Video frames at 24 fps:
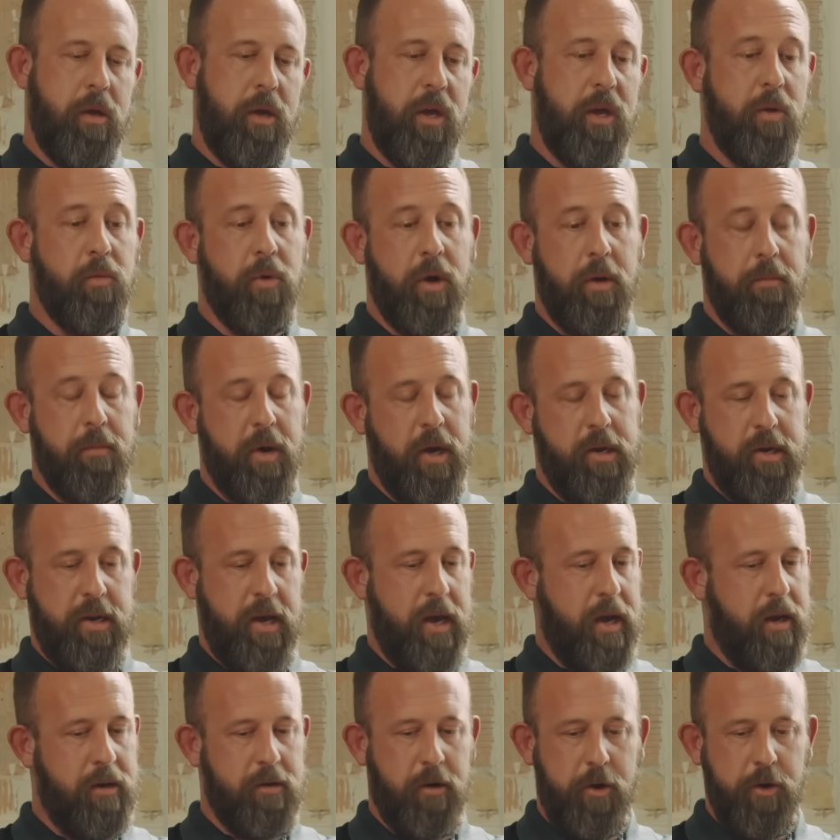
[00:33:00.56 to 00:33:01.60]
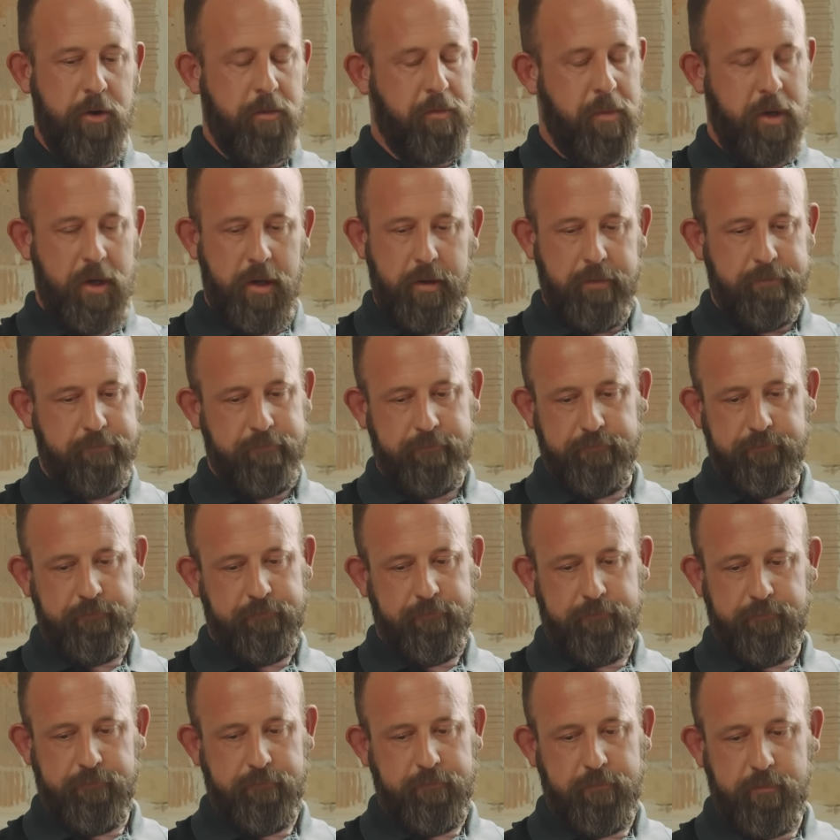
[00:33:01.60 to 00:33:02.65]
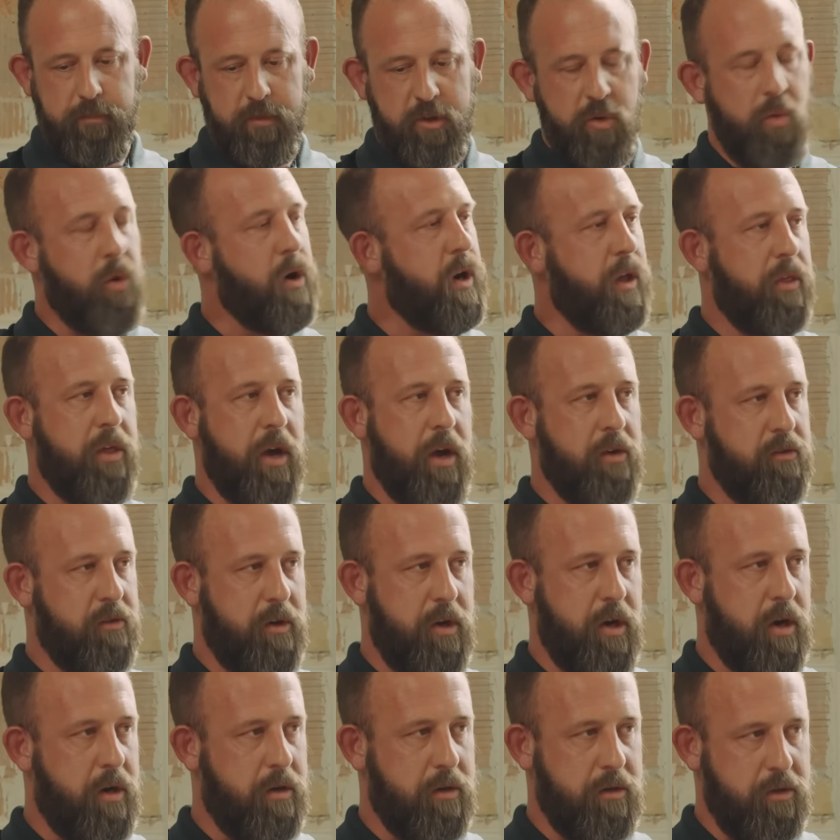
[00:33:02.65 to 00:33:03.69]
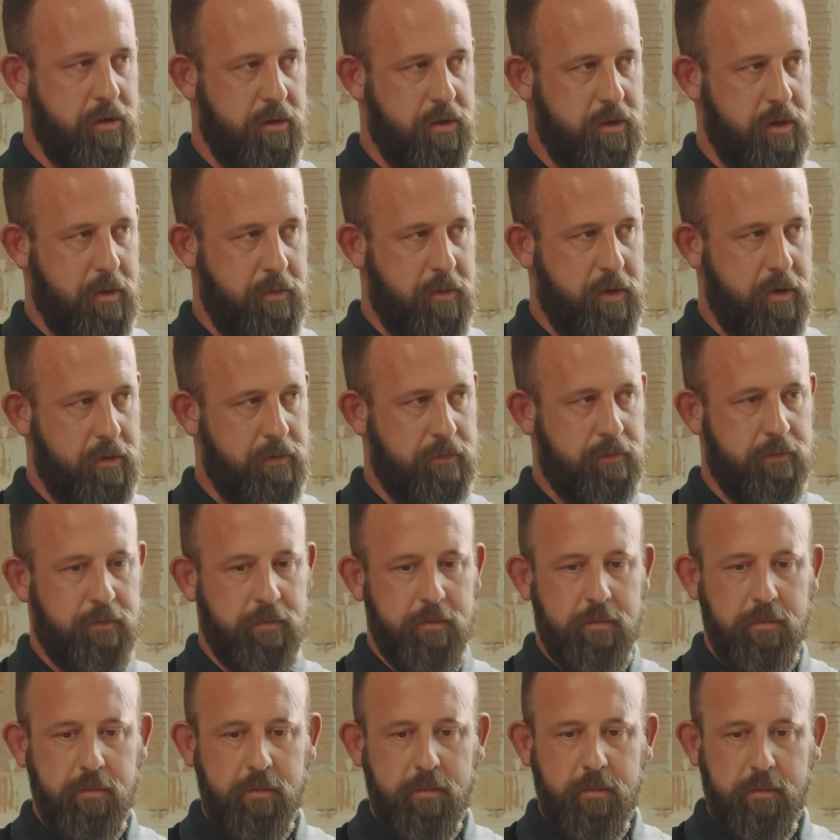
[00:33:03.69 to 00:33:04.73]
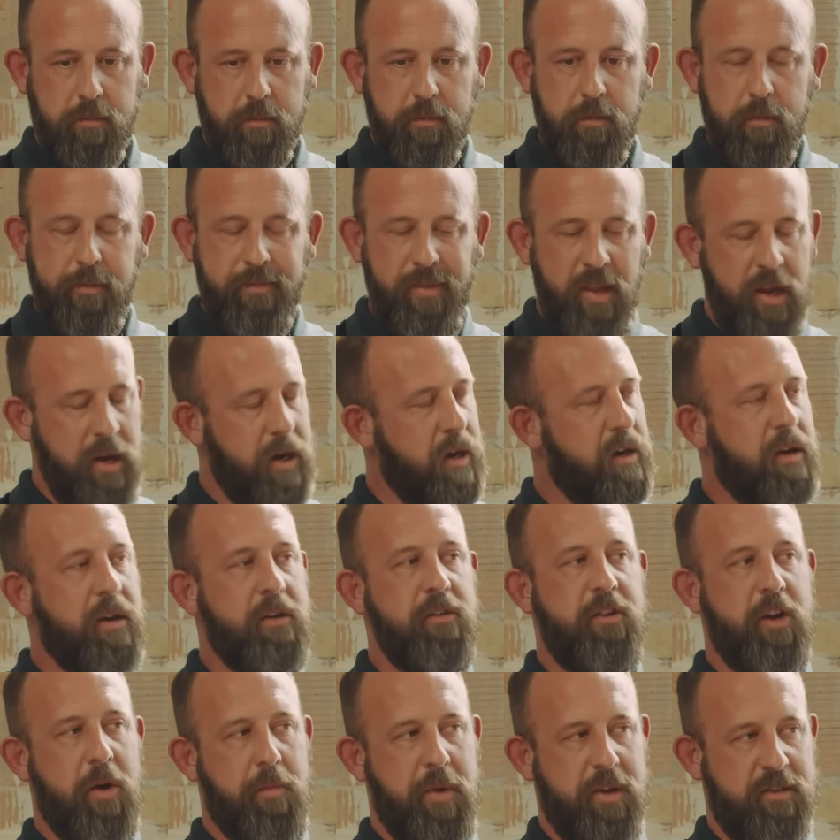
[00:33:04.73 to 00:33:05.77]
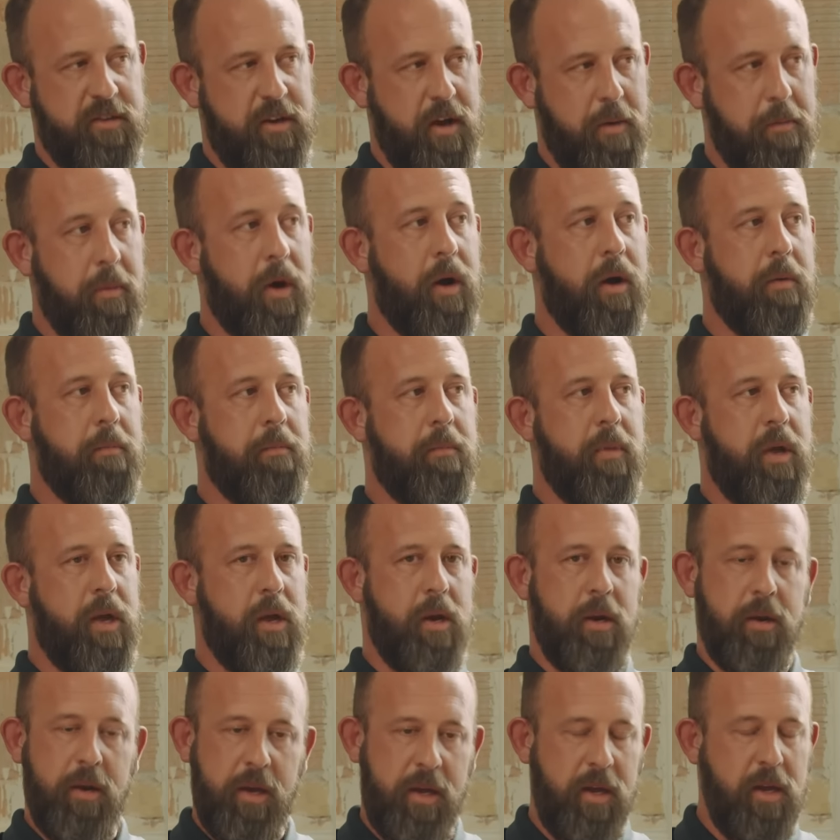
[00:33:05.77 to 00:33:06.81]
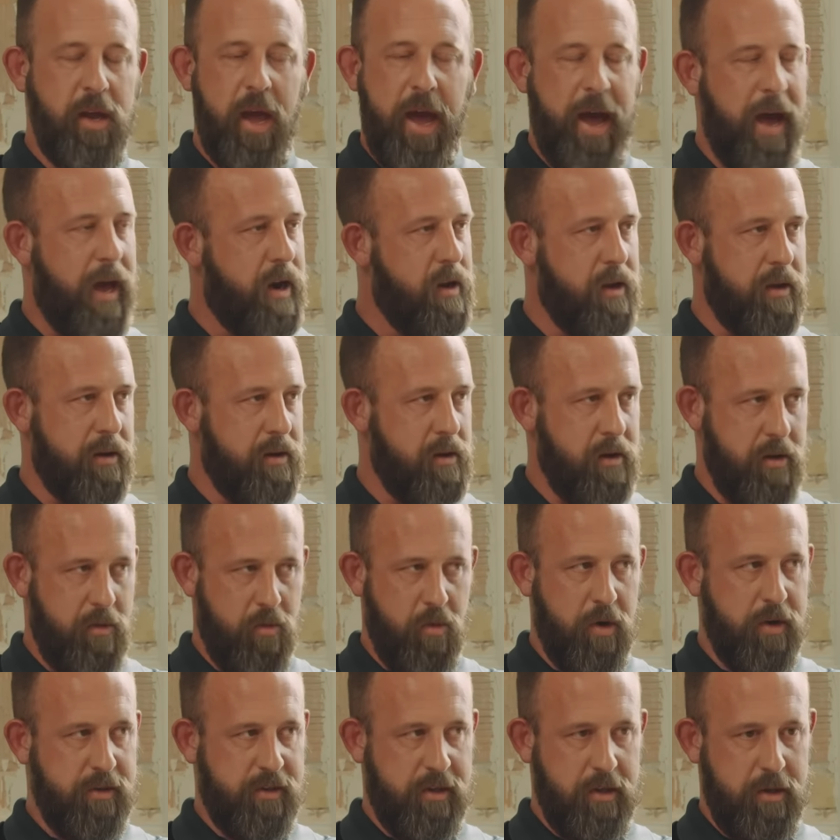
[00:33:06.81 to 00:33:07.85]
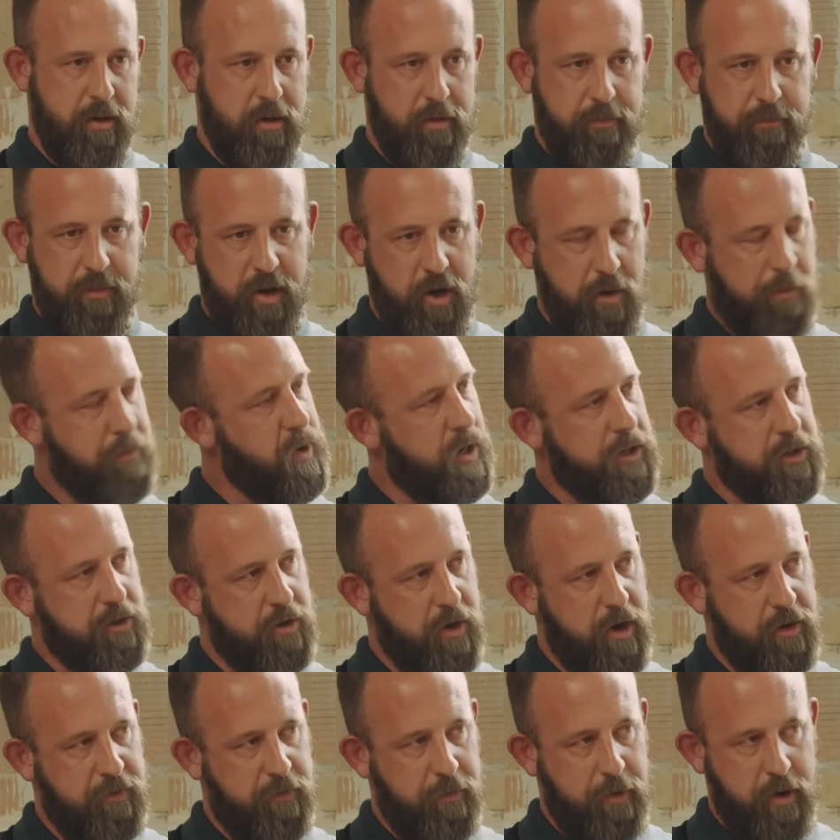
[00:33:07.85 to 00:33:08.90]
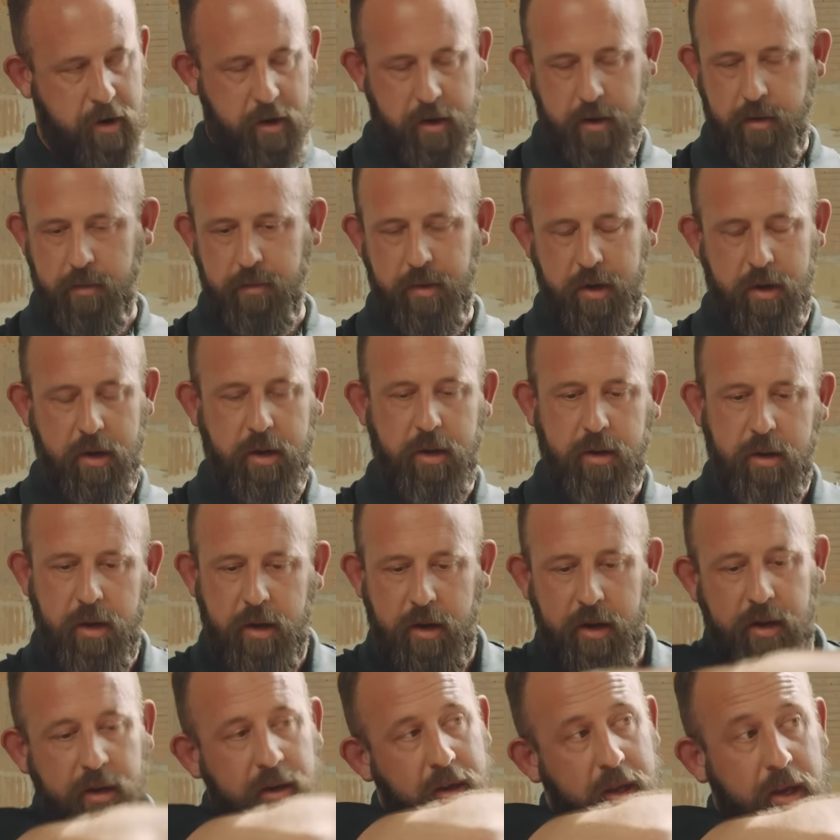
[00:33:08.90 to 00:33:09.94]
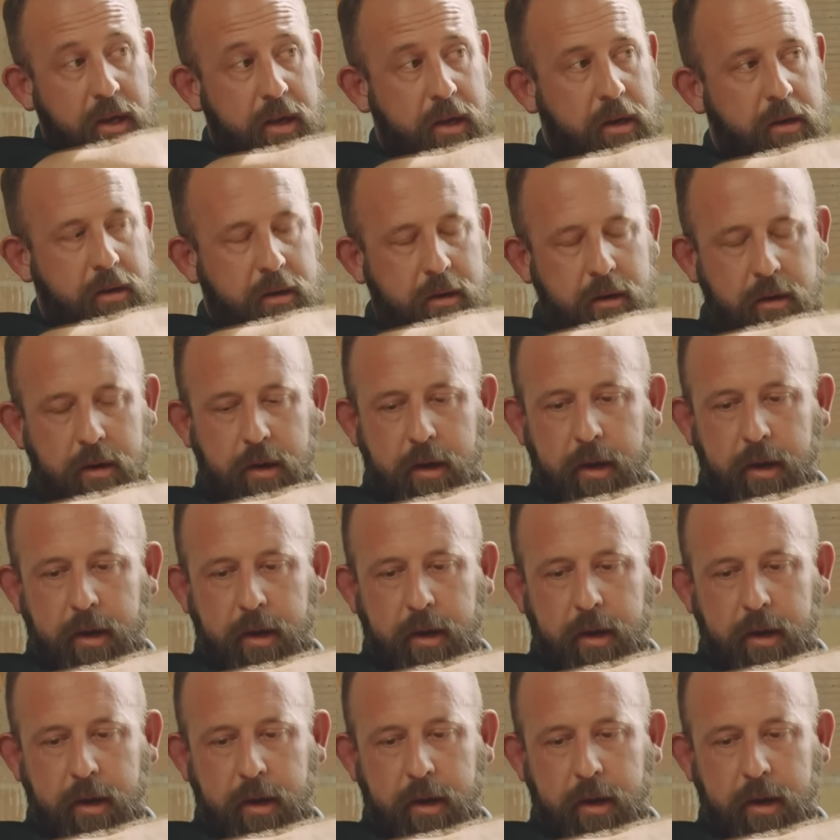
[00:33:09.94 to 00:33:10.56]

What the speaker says: anyway, my dad loaned me $20,000 or something. And he didn't tell my stepmom, and he had it, and it wasn't a big stretch for him, and he did. And